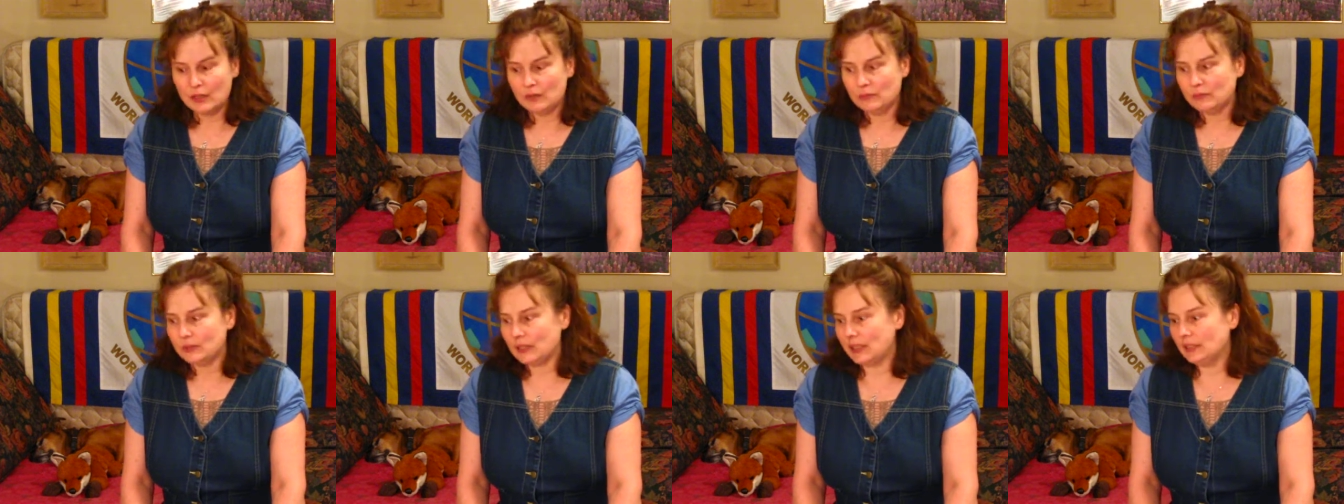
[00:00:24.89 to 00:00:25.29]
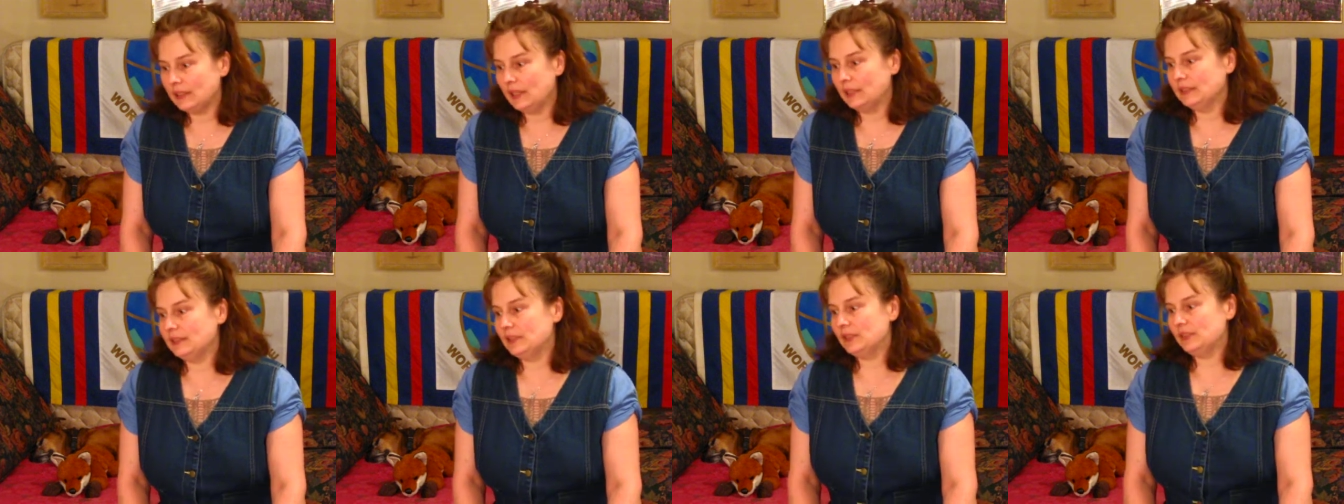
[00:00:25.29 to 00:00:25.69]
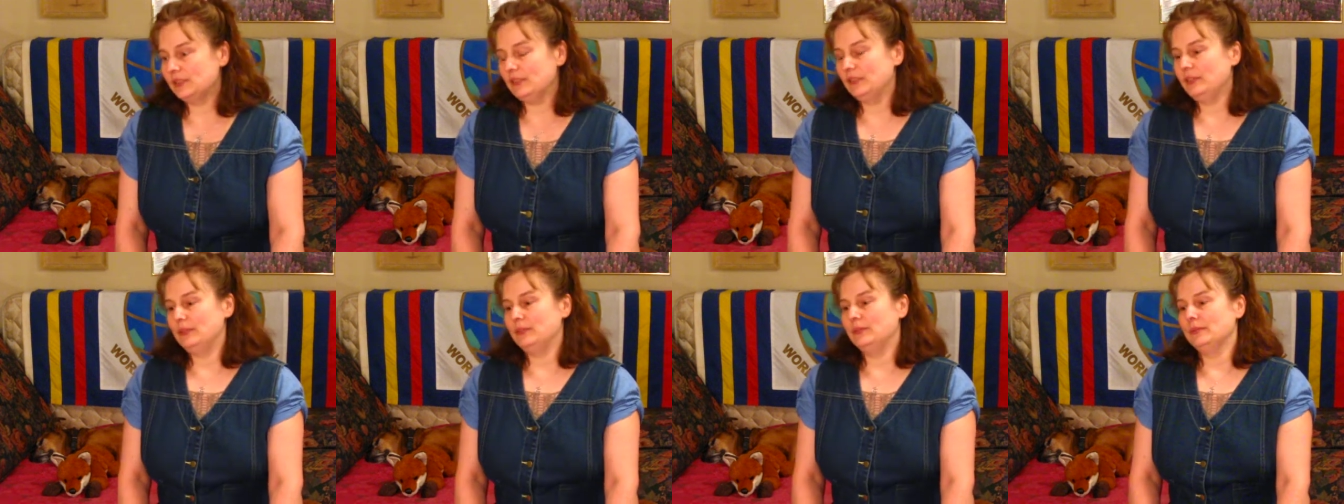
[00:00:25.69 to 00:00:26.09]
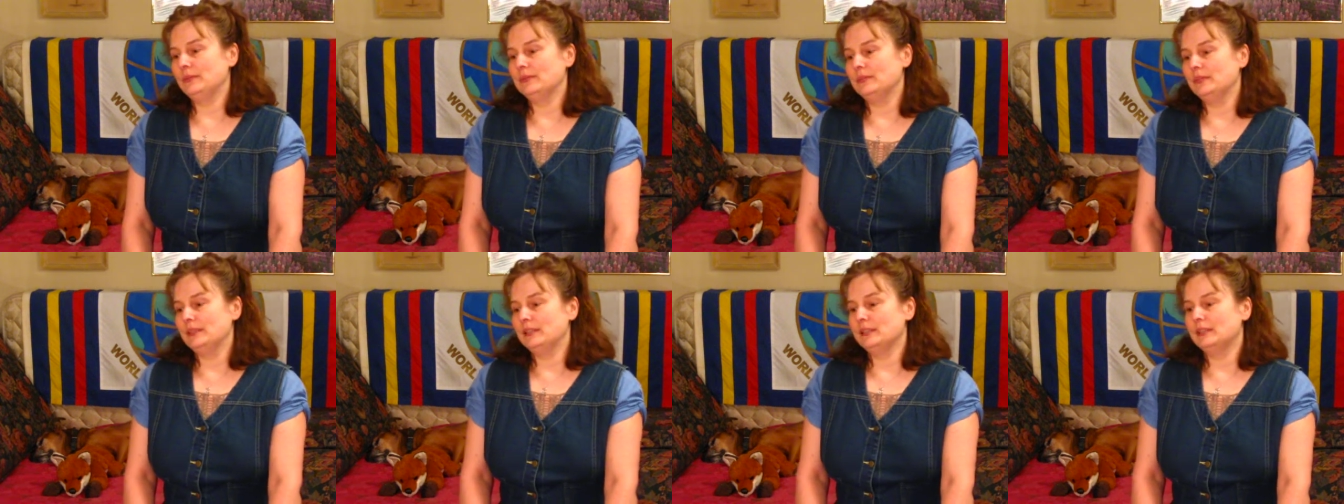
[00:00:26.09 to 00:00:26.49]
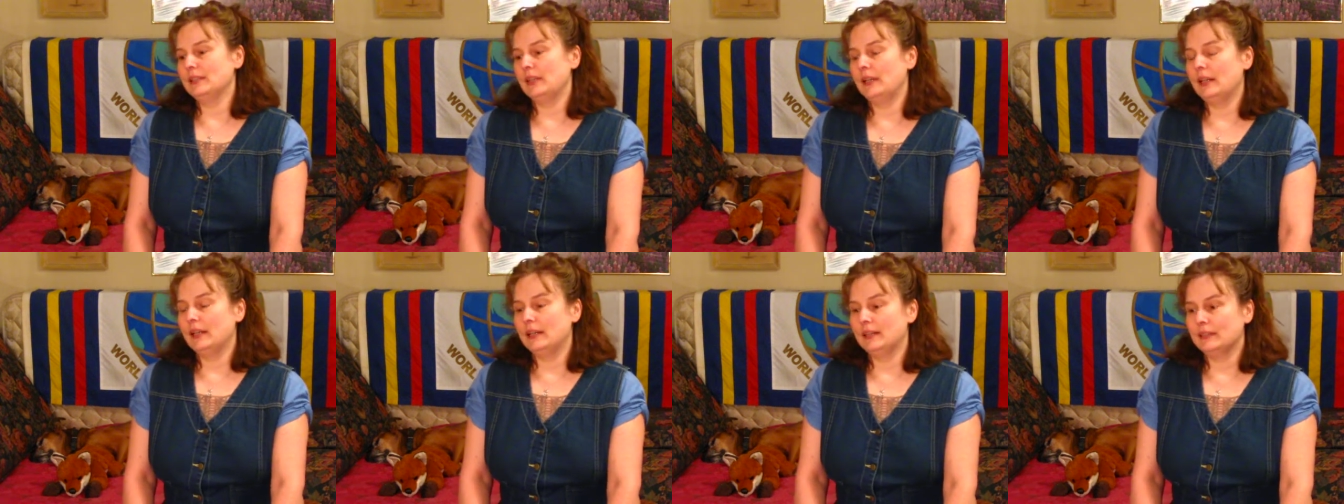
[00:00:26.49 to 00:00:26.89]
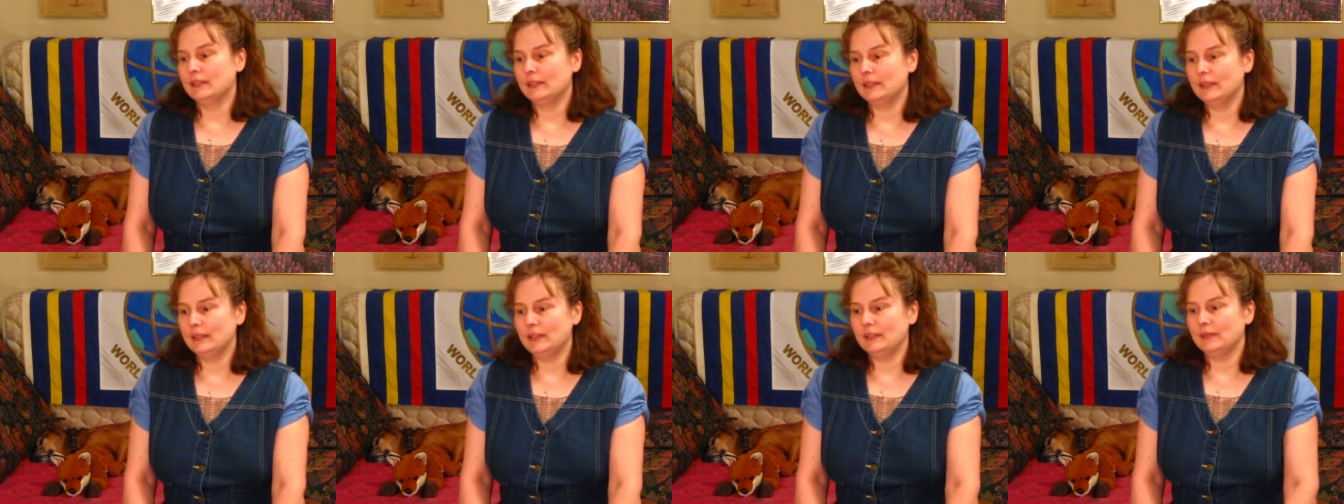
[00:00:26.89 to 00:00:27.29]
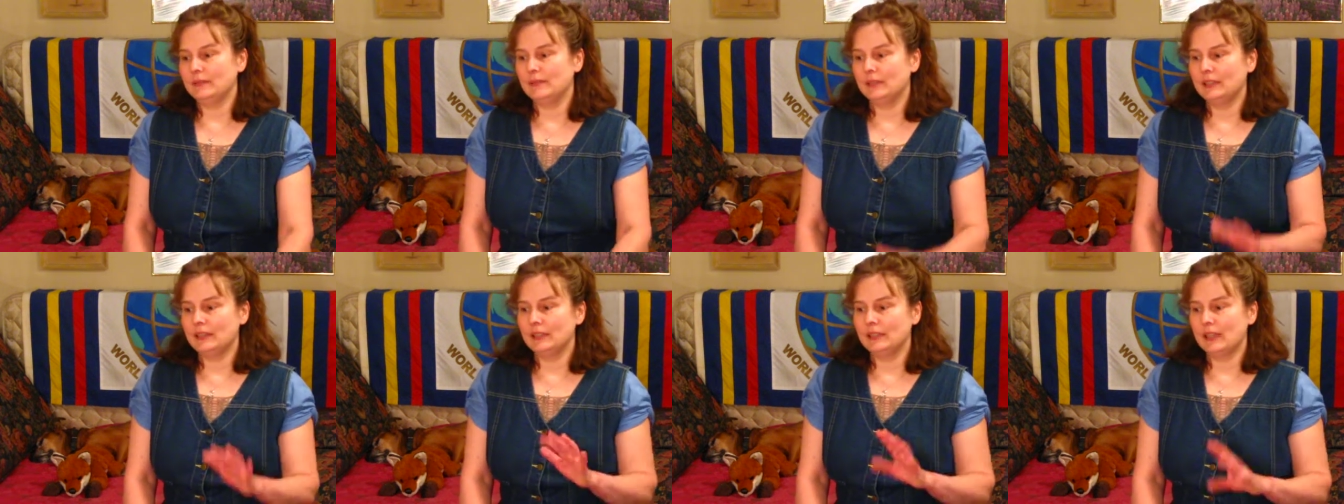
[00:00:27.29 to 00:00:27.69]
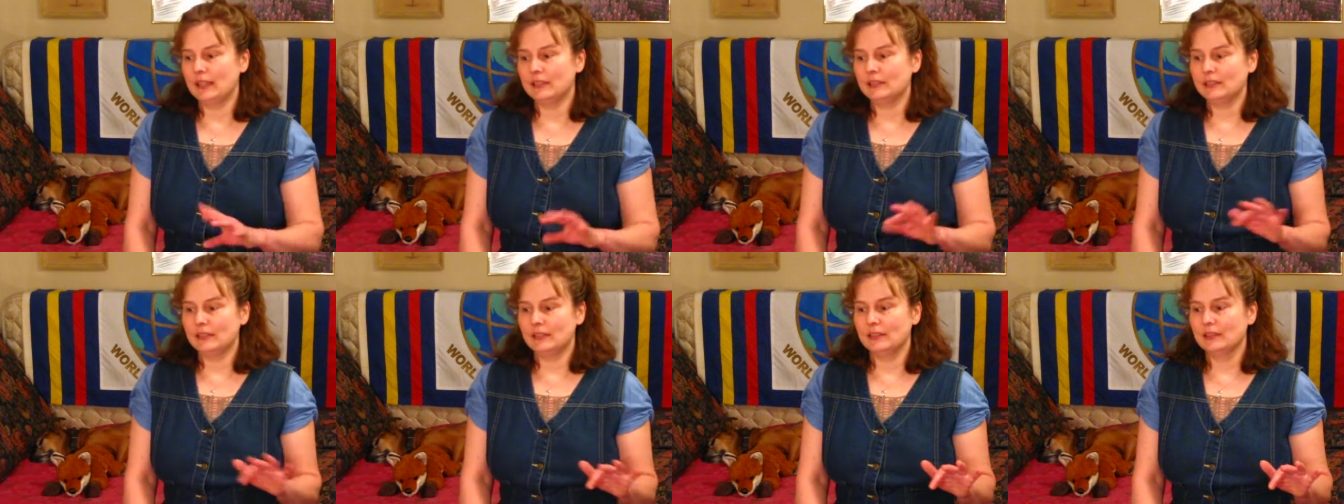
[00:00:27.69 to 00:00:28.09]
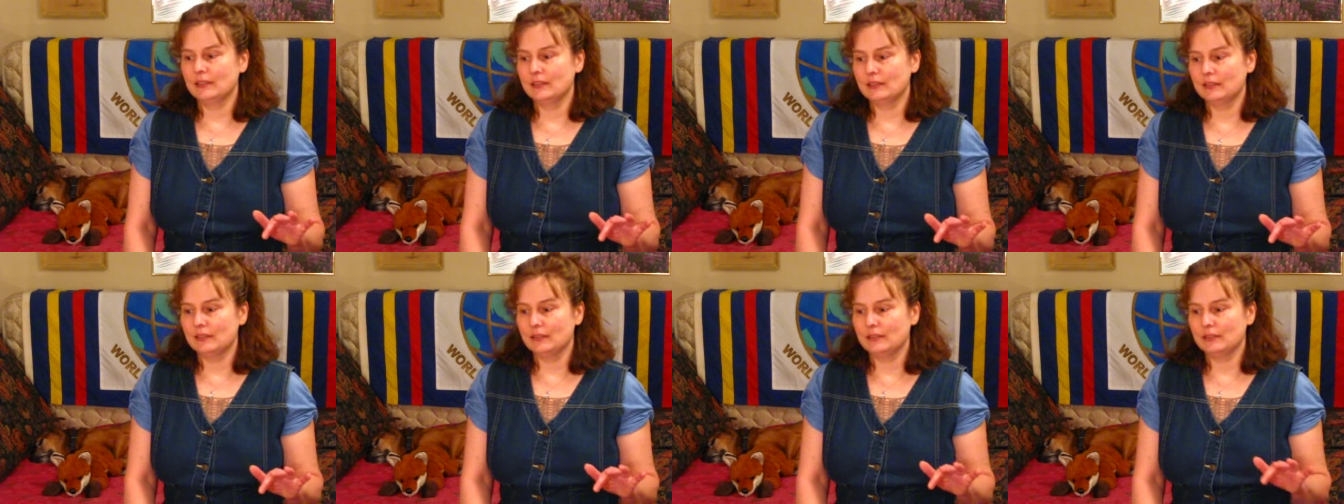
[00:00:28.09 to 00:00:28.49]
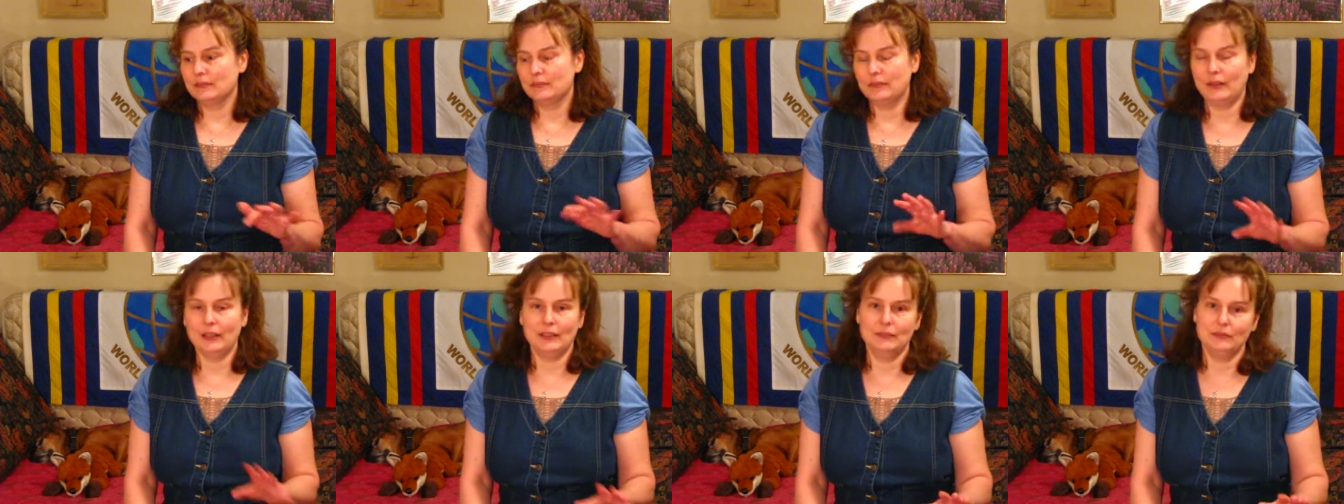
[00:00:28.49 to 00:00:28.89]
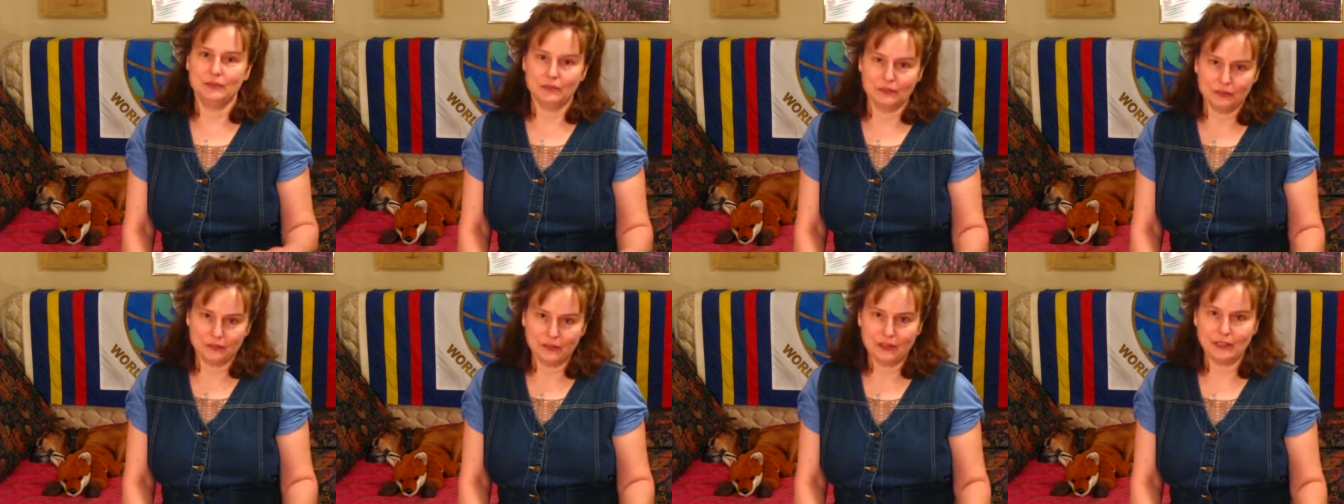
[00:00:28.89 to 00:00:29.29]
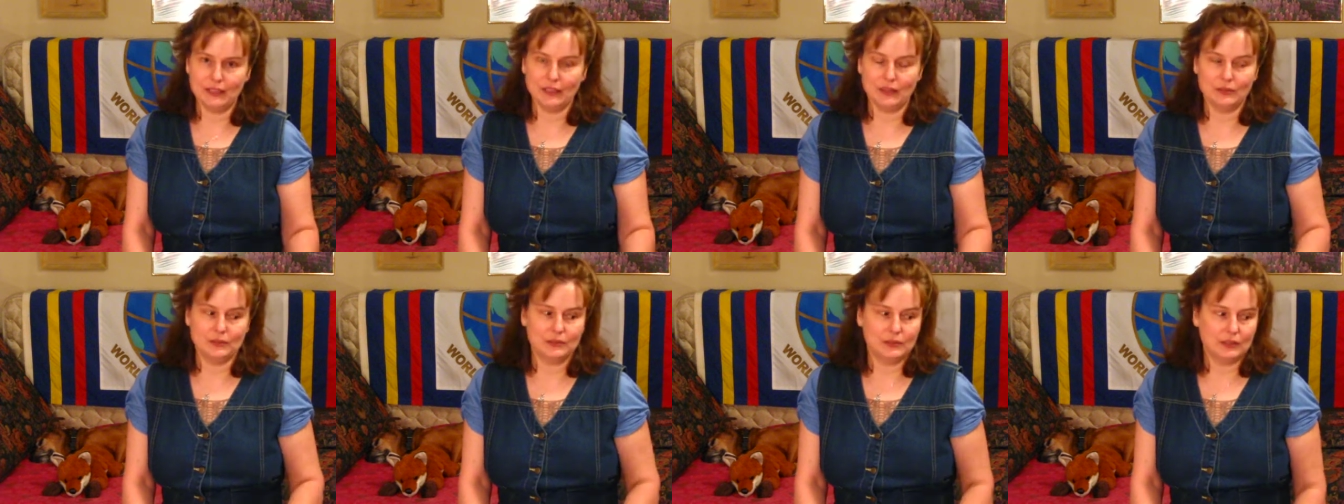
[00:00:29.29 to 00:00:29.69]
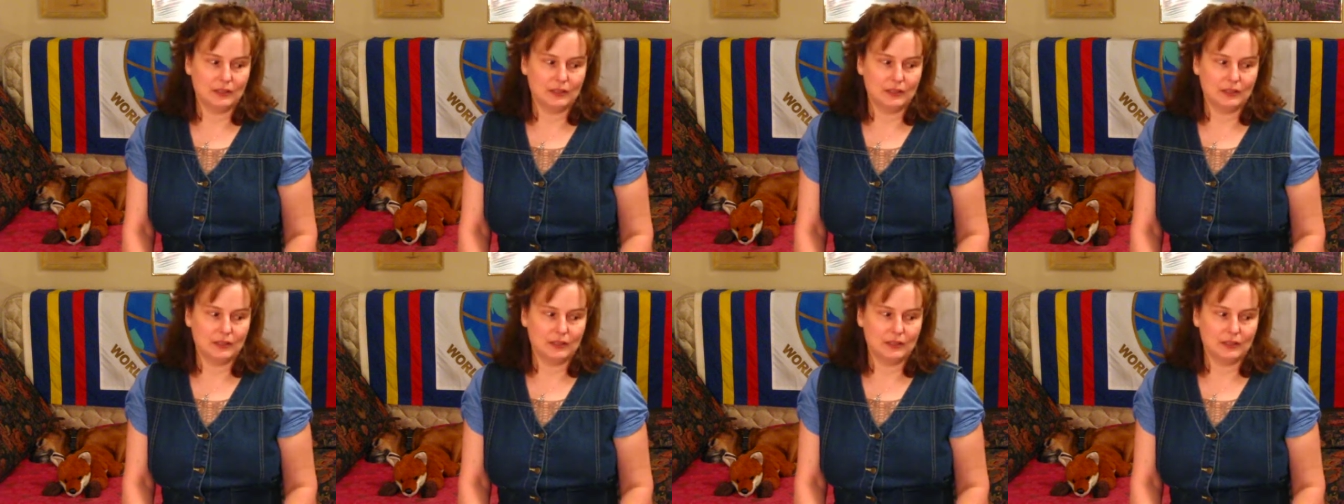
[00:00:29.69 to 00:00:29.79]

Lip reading: What I'd like to show you is in the next 5 videos,